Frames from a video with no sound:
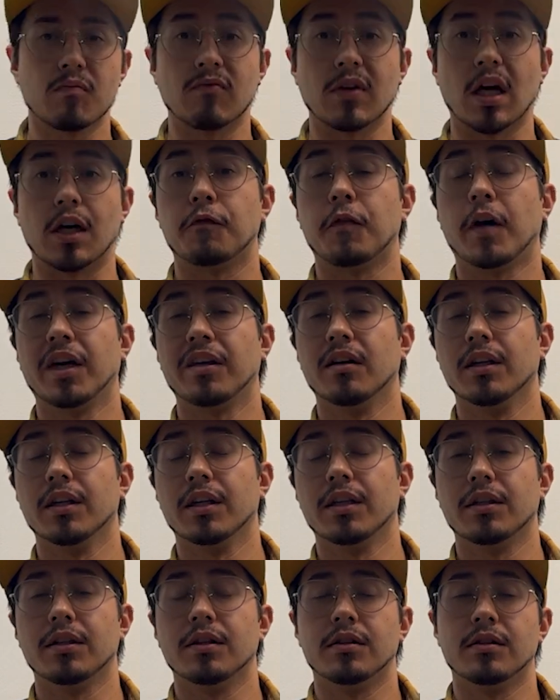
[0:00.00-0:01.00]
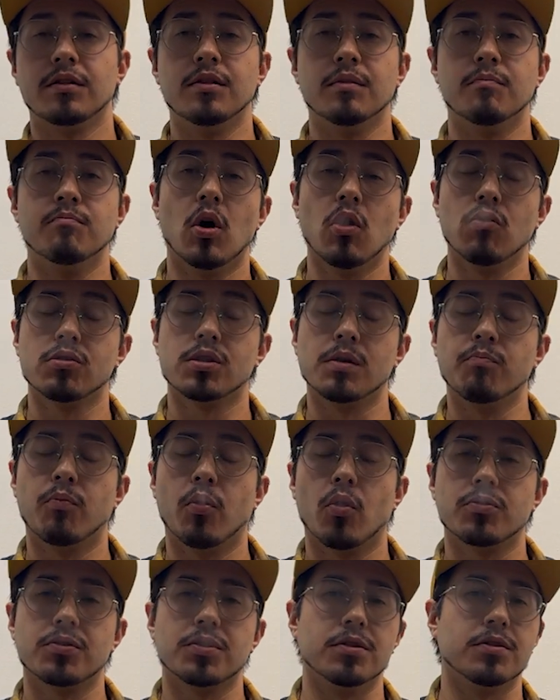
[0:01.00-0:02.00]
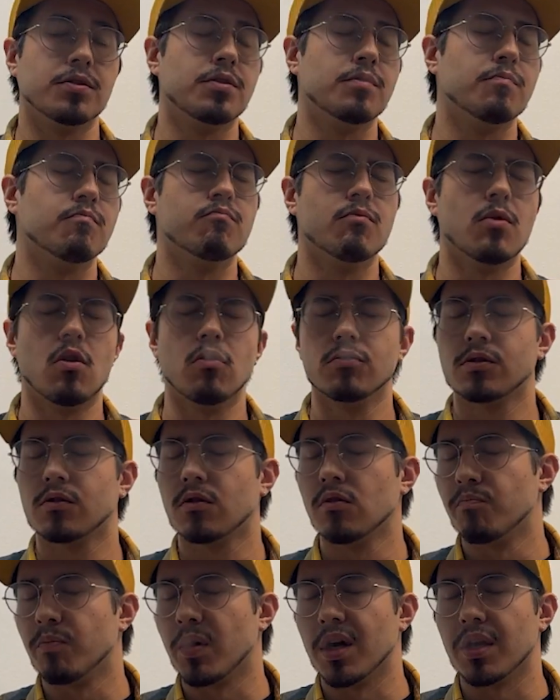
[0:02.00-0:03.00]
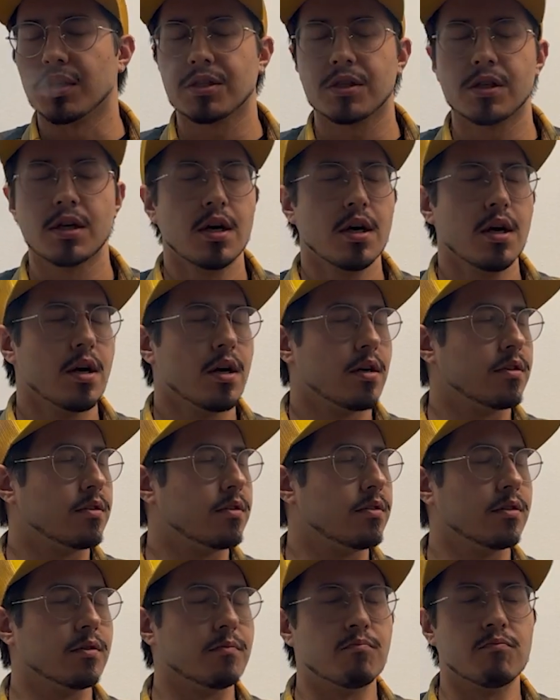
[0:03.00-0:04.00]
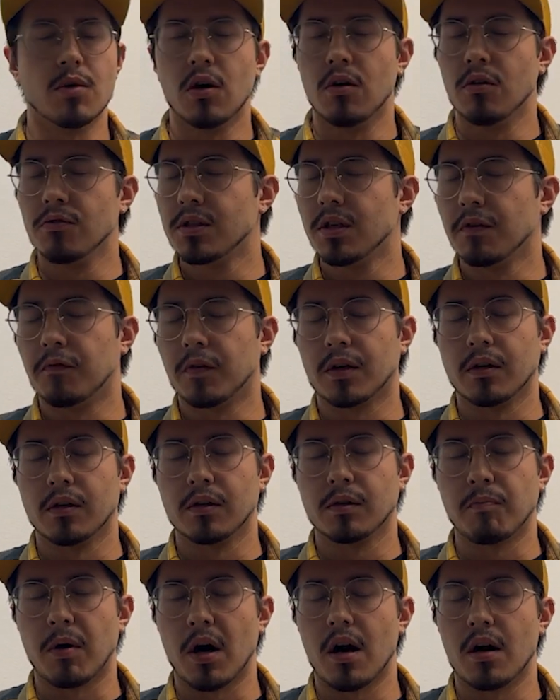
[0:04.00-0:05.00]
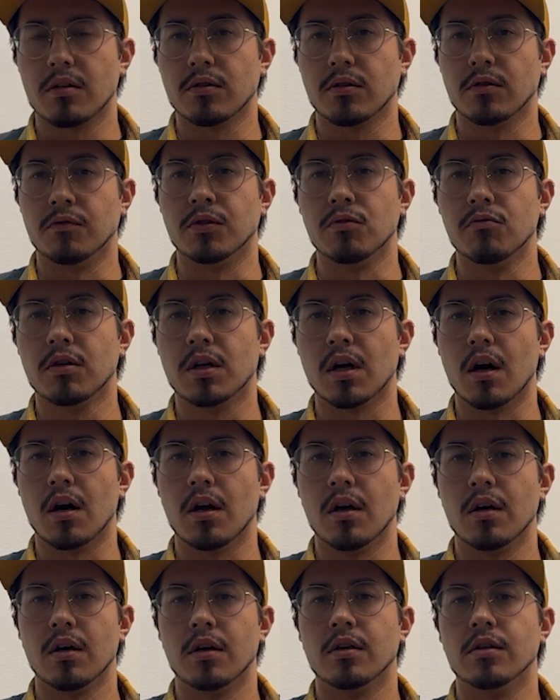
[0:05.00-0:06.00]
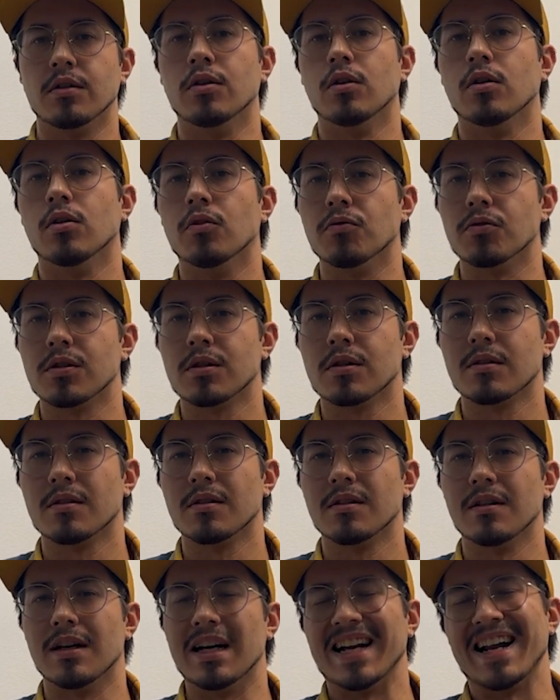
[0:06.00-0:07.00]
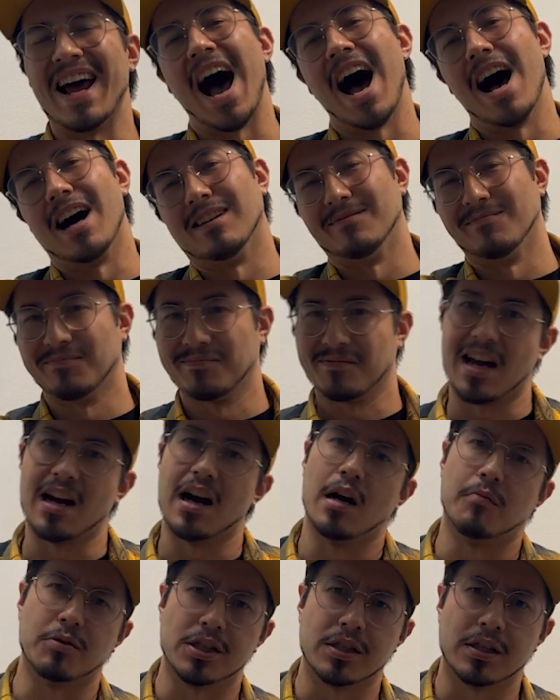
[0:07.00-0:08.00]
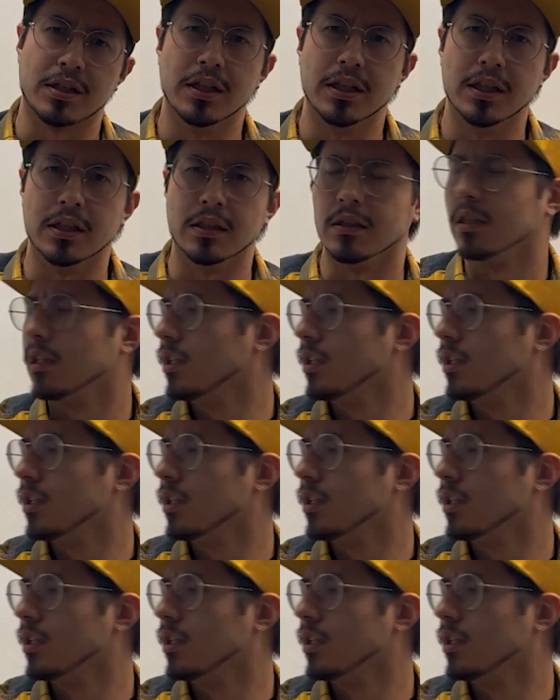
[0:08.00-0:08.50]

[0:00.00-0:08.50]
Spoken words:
And finally, the most important, the most complex, the most difficult part of the hookah, the hose. Nah, I'm just kidding.